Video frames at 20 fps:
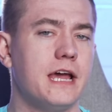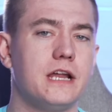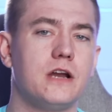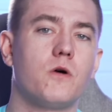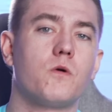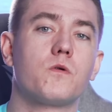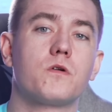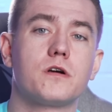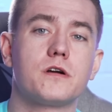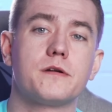in
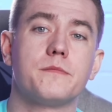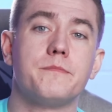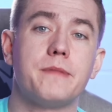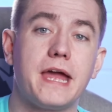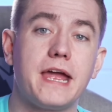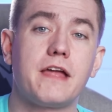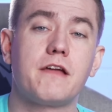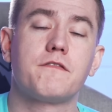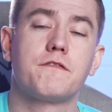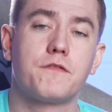order to
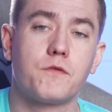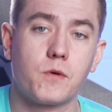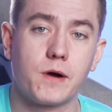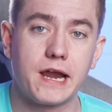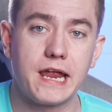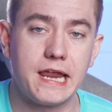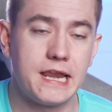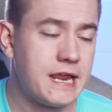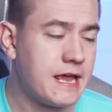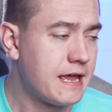make for
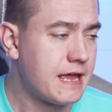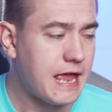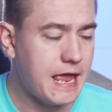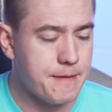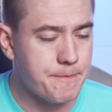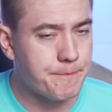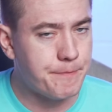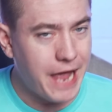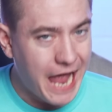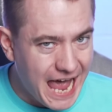an
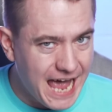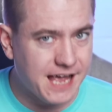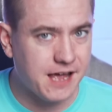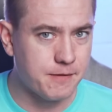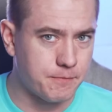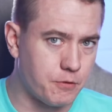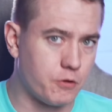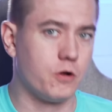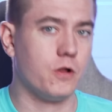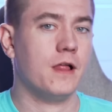
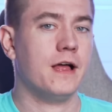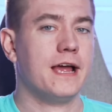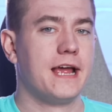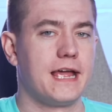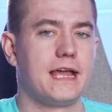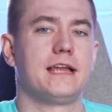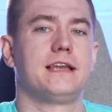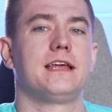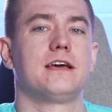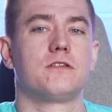impeccable
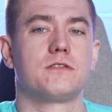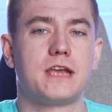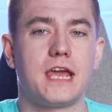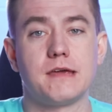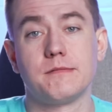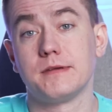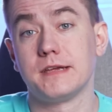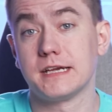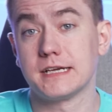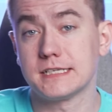handheld
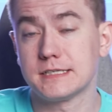gaming